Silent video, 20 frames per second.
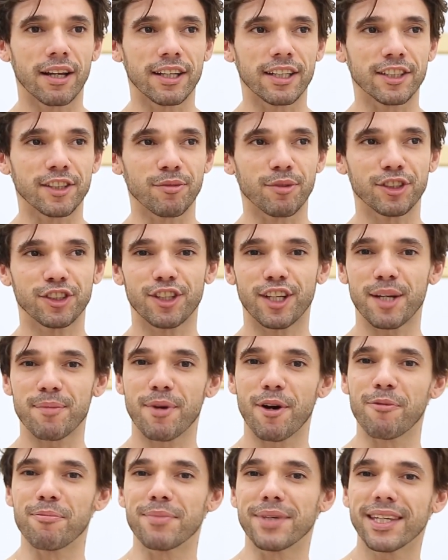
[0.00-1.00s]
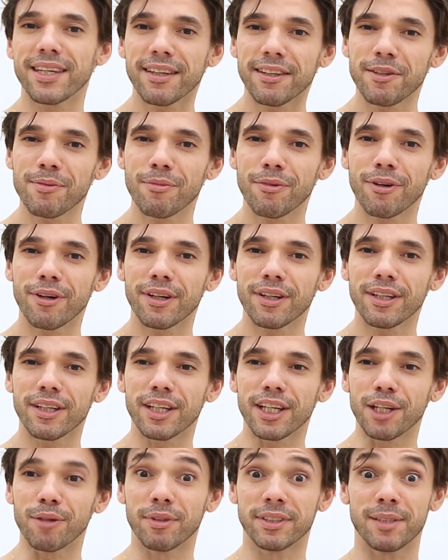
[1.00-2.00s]
It was not about me anymore,
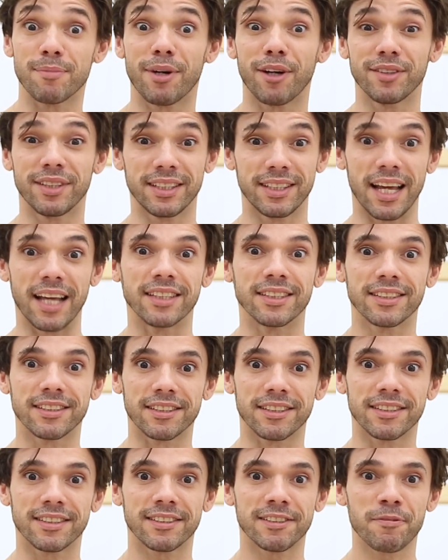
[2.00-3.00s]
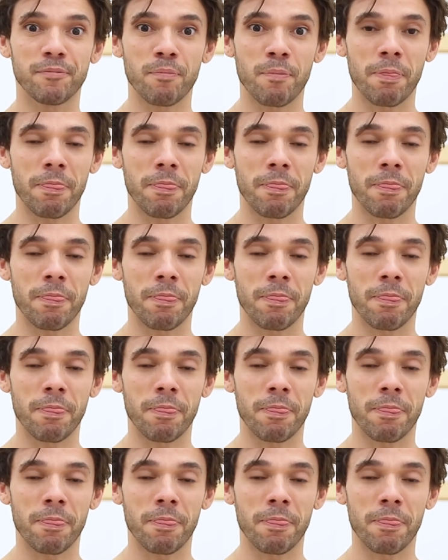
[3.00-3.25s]
it was about the dancers.